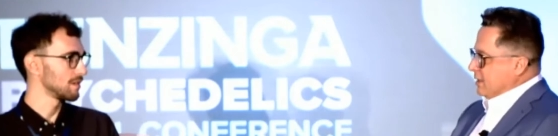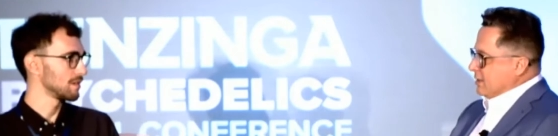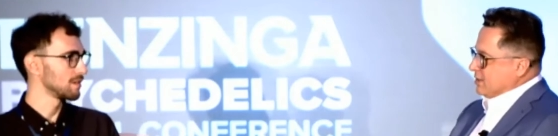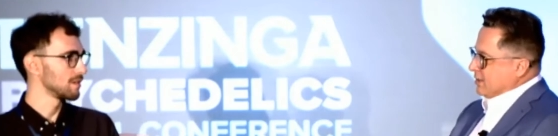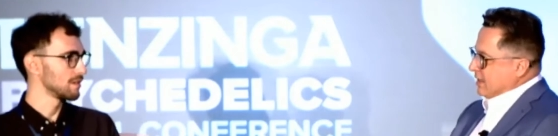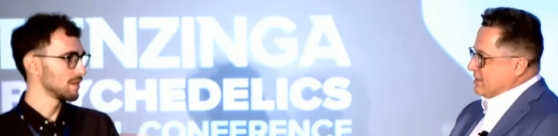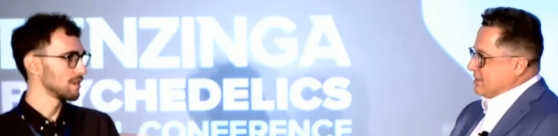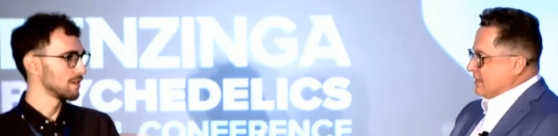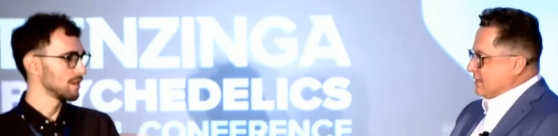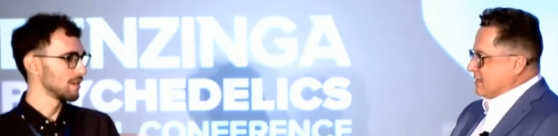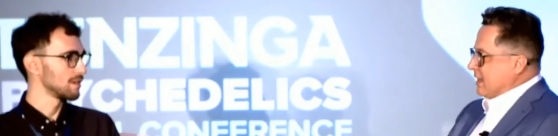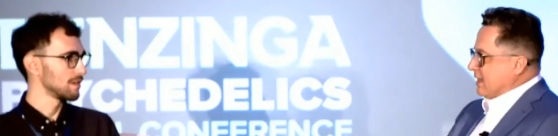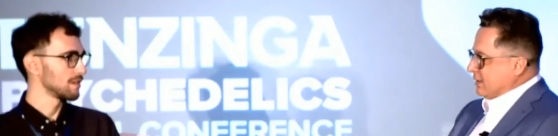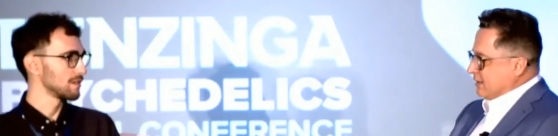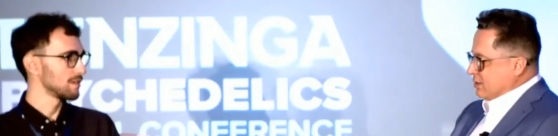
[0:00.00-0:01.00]
Speaker 1: So that's
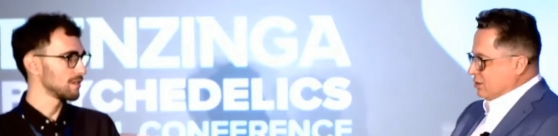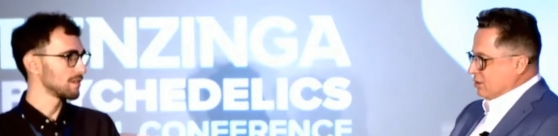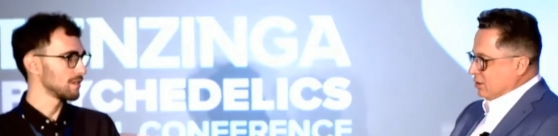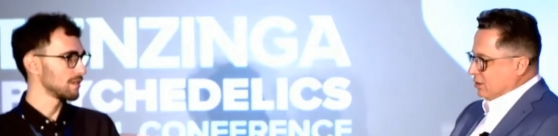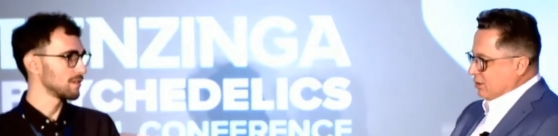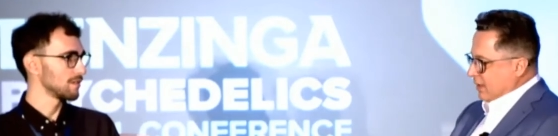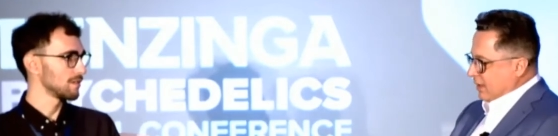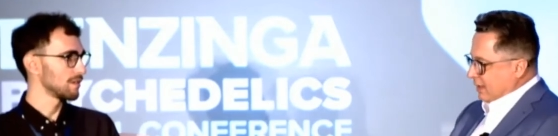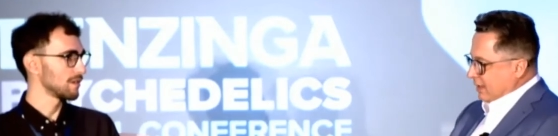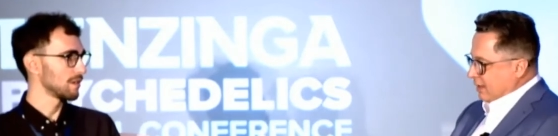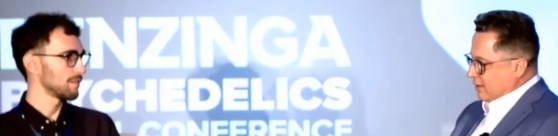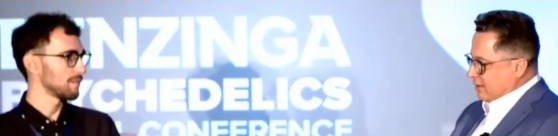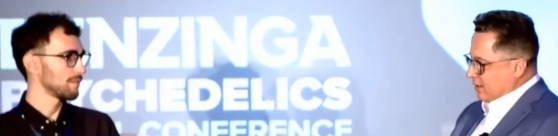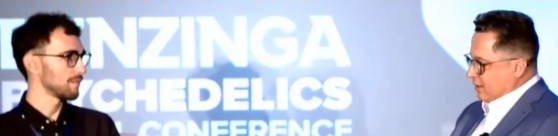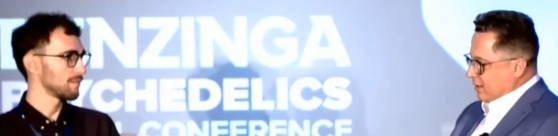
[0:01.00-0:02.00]
exactly true,
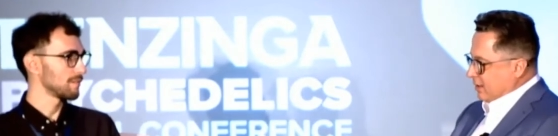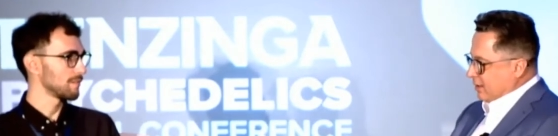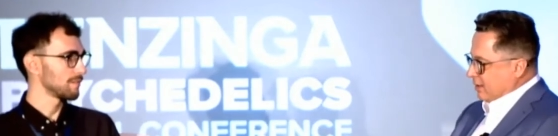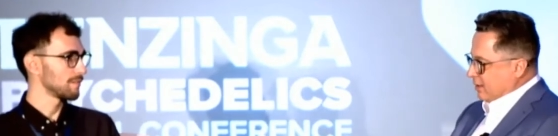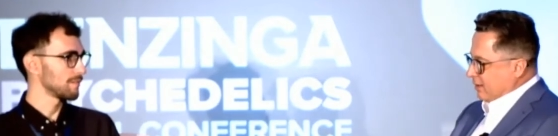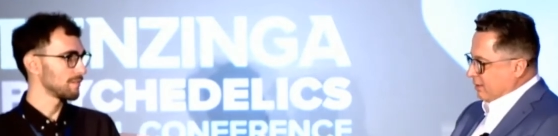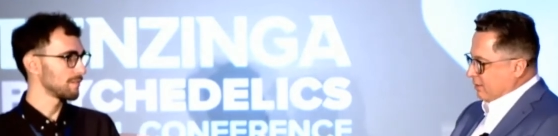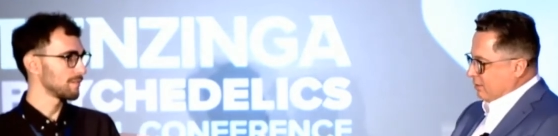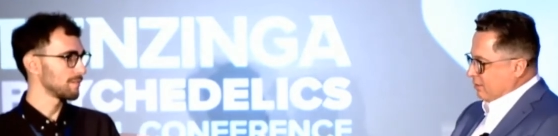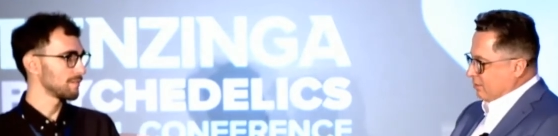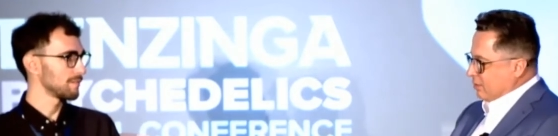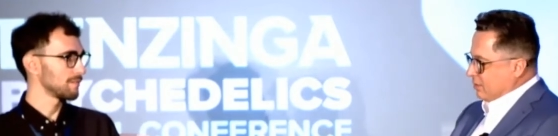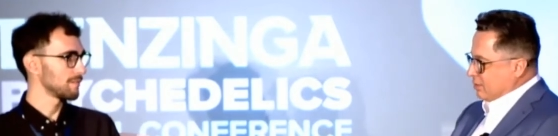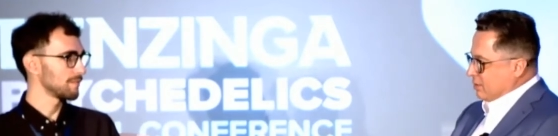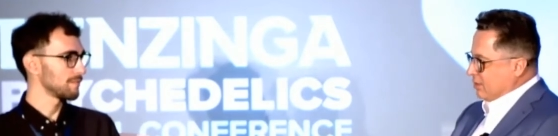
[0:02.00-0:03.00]
and uh,
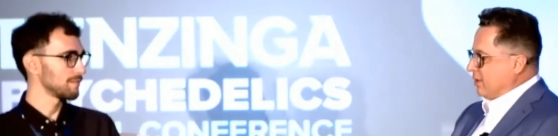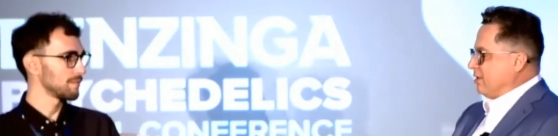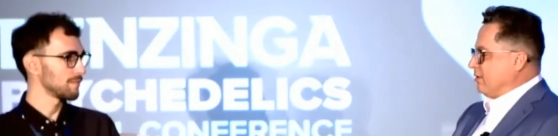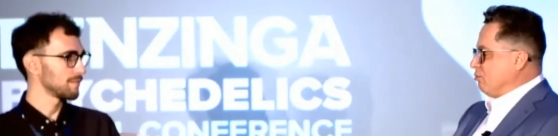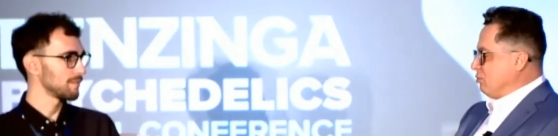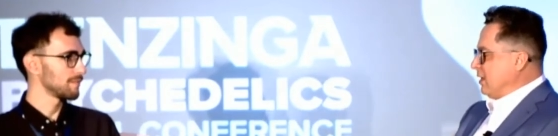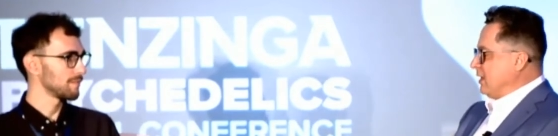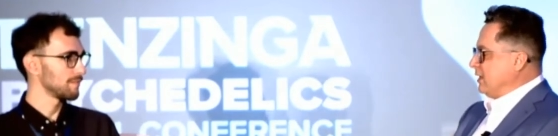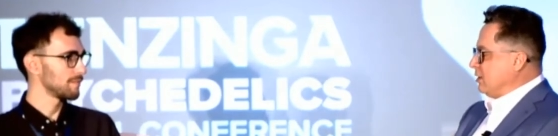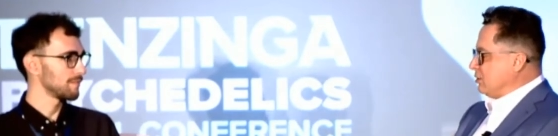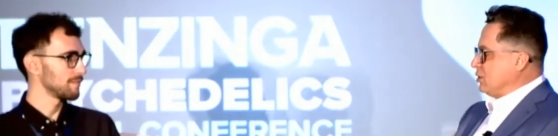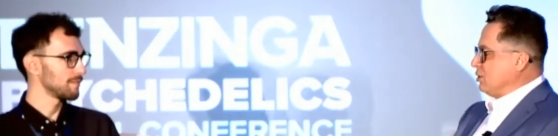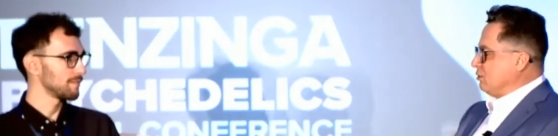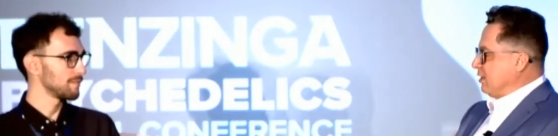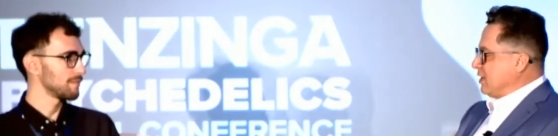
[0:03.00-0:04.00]
so really the
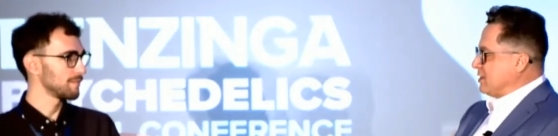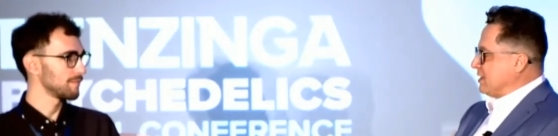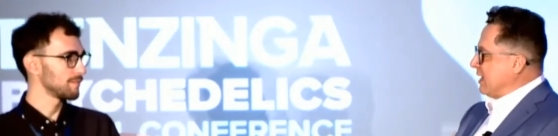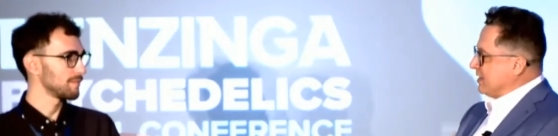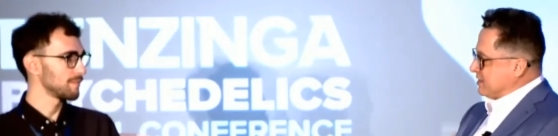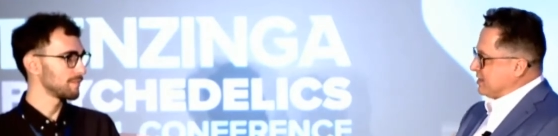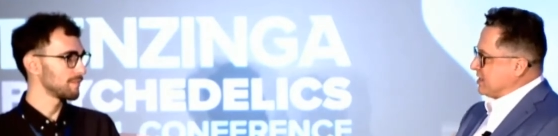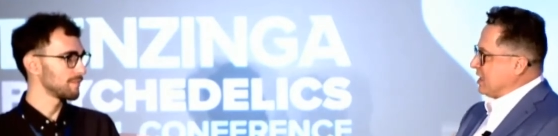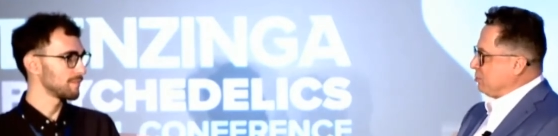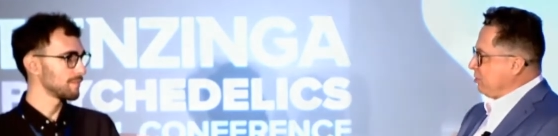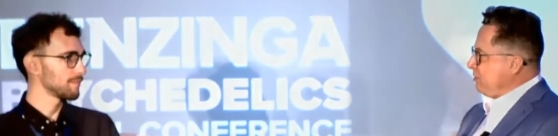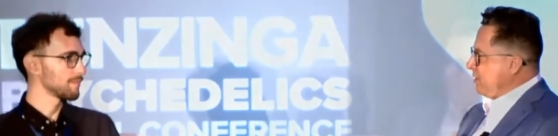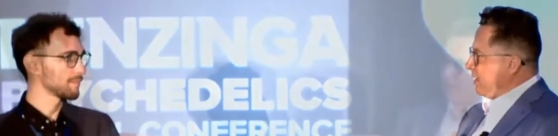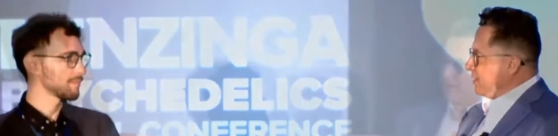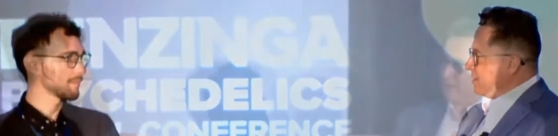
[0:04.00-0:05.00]
deuteration has the same
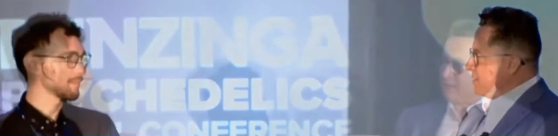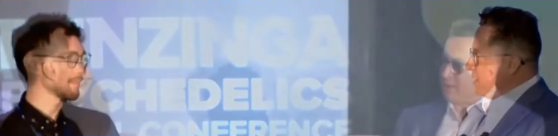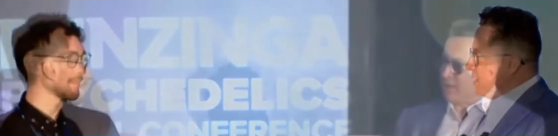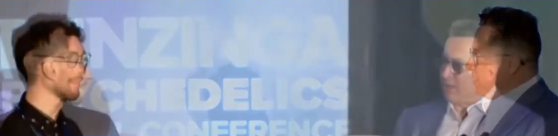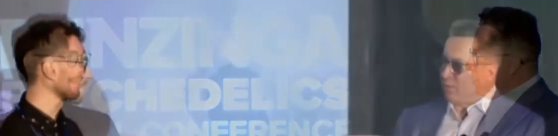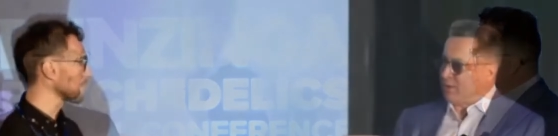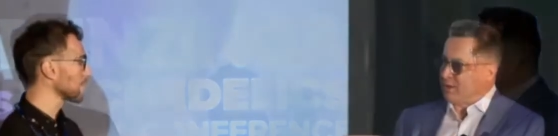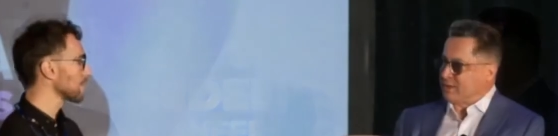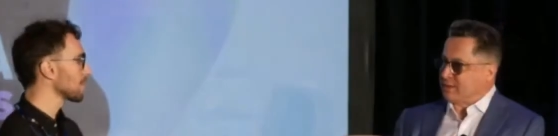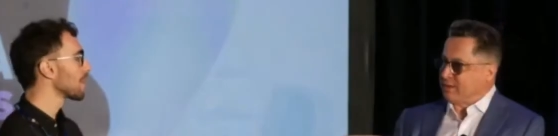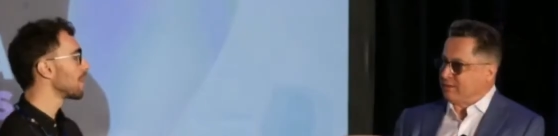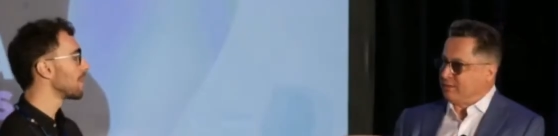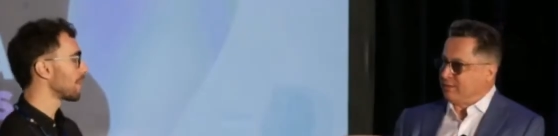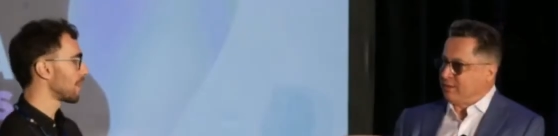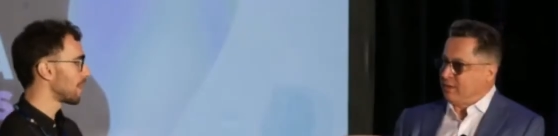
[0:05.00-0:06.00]
effect as ayahuasca.
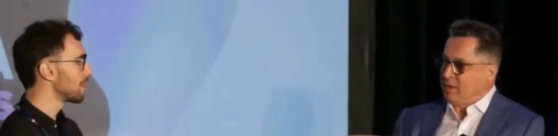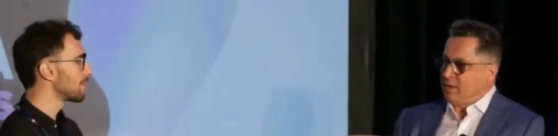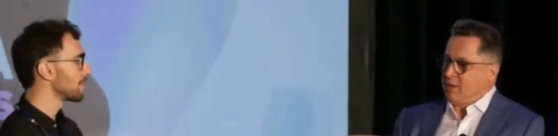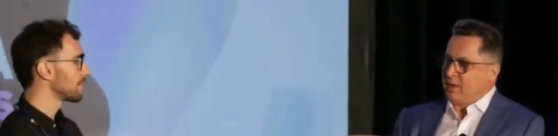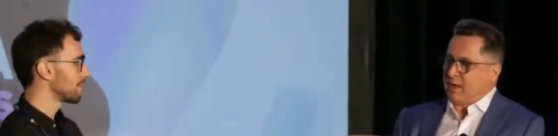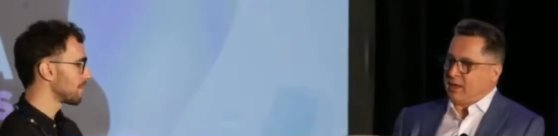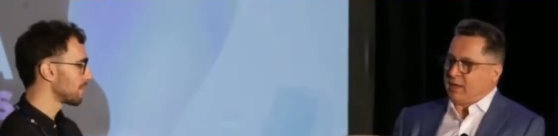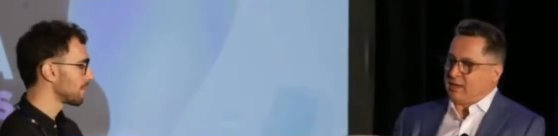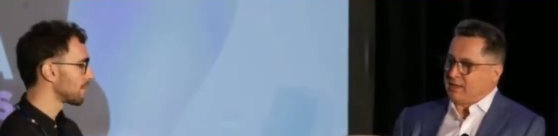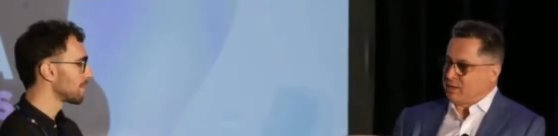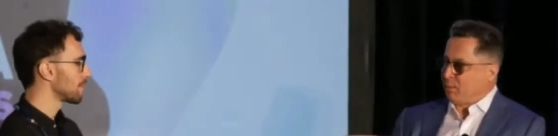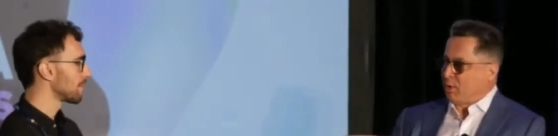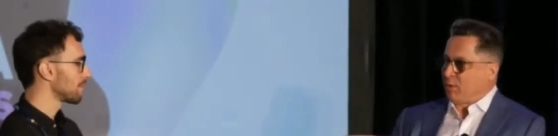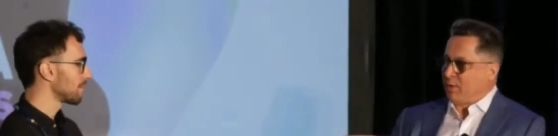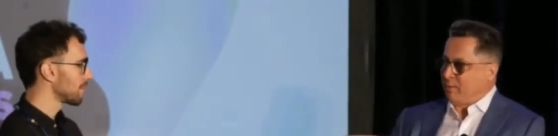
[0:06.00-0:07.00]
Okay. Uh, it's a
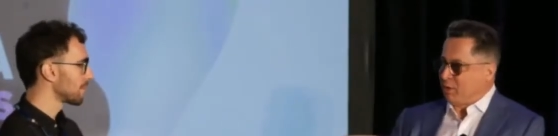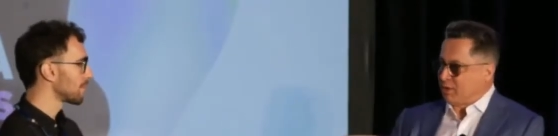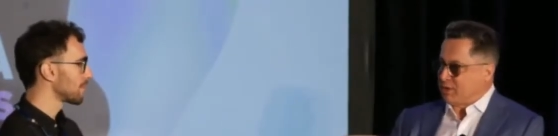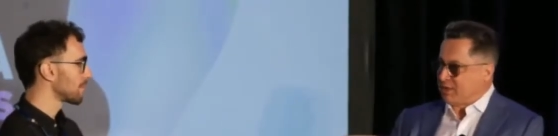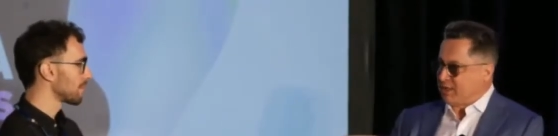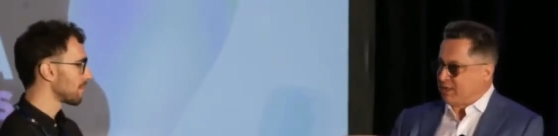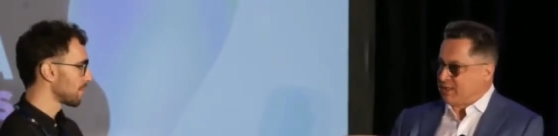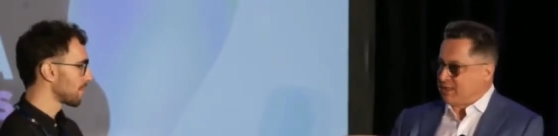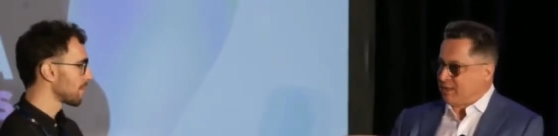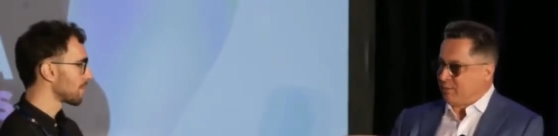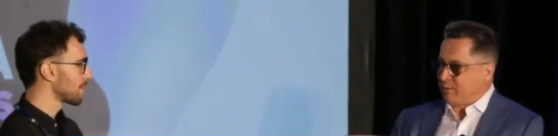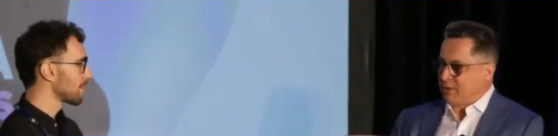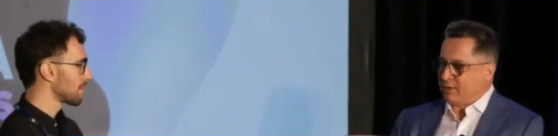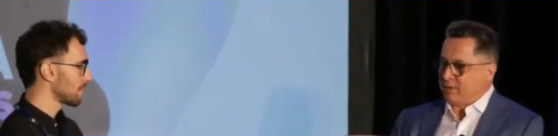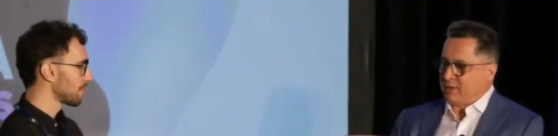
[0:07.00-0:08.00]
monoamine oxidase
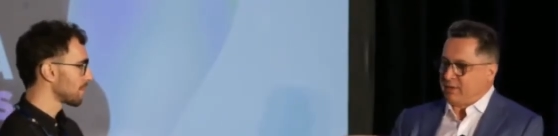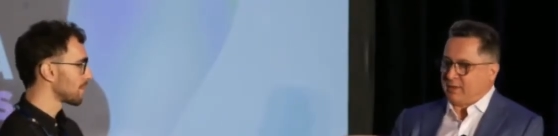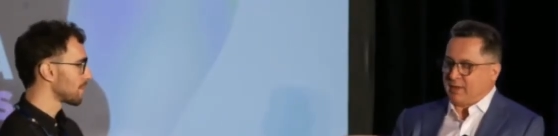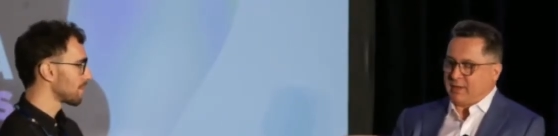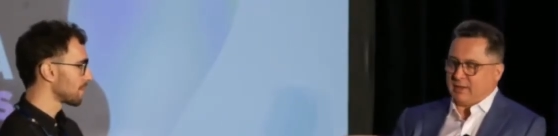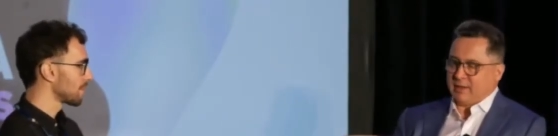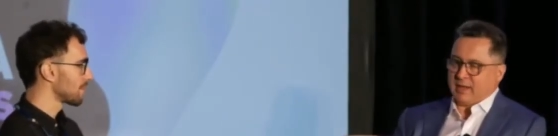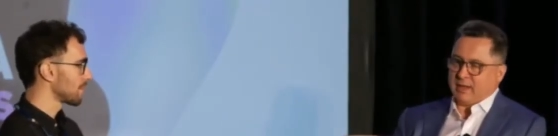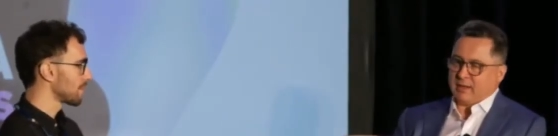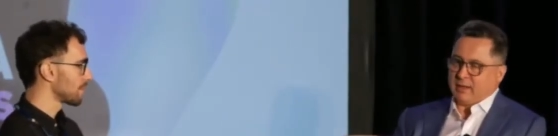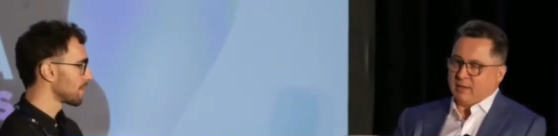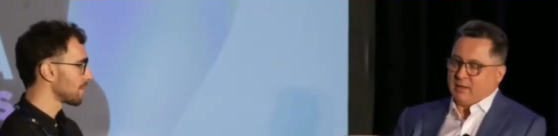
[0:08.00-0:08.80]
inhibitor in, in that.